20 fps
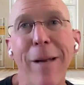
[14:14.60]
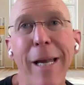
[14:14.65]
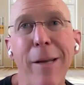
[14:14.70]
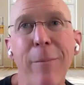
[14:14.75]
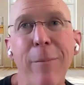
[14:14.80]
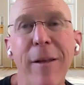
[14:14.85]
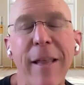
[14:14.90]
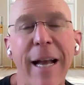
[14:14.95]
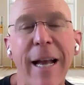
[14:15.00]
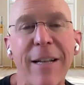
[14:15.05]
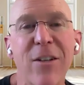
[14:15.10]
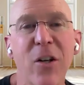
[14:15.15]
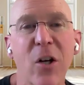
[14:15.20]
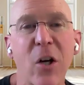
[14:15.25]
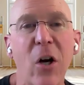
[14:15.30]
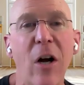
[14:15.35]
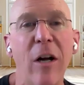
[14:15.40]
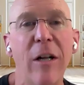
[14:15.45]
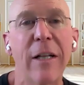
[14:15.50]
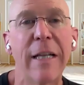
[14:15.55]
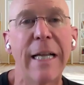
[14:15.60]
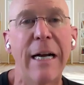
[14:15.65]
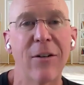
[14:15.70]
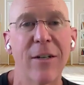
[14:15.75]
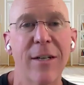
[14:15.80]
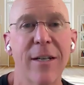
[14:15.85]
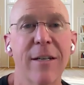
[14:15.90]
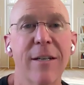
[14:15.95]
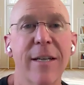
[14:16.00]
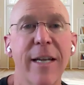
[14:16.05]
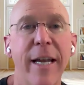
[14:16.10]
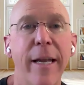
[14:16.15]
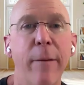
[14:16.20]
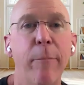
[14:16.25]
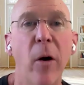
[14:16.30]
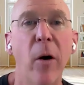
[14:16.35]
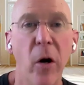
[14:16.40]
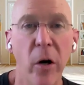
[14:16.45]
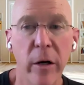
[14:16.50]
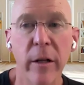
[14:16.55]
maybe that's a call out to
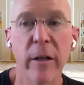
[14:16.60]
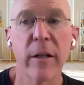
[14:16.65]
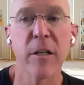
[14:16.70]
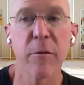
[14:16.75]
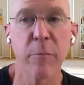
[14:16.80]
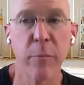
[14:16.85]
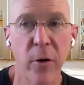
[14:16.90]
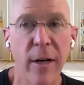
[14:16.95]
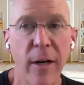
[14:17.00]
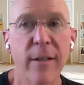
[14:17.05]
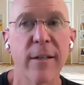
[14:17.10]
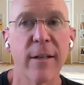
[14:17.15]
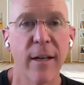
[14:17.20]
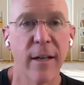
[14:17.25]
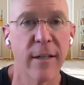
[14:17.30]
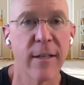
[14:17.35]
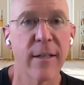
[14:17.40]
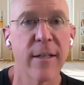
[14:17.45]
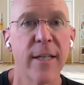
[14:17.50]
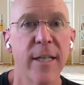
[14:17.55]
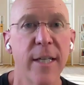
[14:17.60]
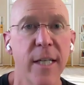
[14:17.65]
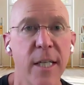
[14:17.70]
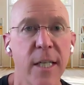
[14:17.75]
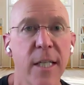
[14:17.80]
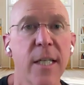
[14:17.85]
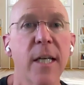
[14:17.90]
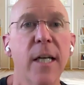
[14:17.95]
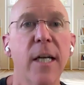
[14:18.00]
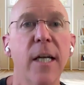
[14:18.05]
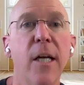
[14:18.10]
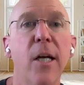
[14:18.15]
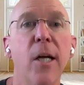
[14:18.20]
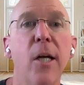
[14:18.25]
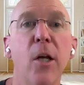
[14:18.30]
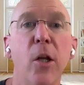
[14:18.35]
say part of this process is